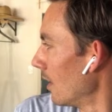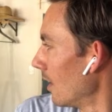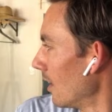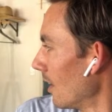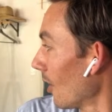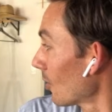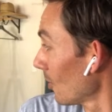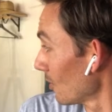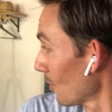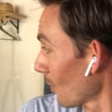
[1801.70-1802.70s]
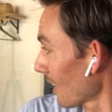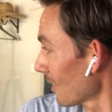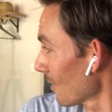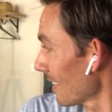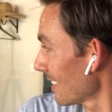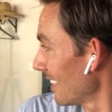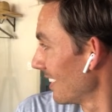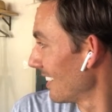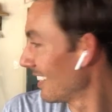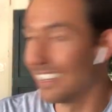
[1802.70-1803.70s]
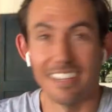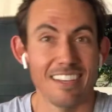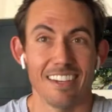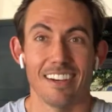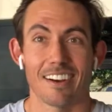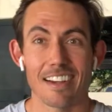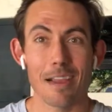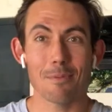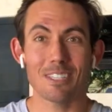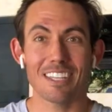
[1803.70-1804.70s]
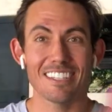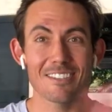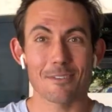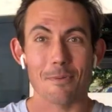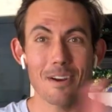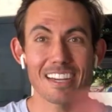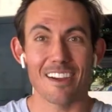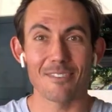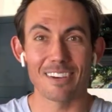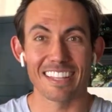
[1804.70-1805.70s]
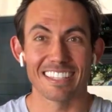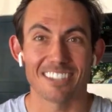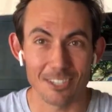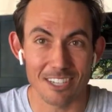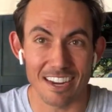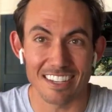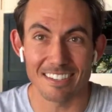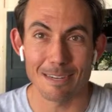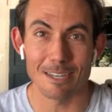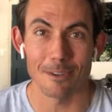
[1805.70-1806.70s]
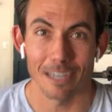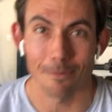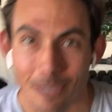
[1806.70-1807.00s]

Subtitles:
house. Oh, cool. And do the workouts with us? Our neighbor's going to do the workout with us. Her son has been doing them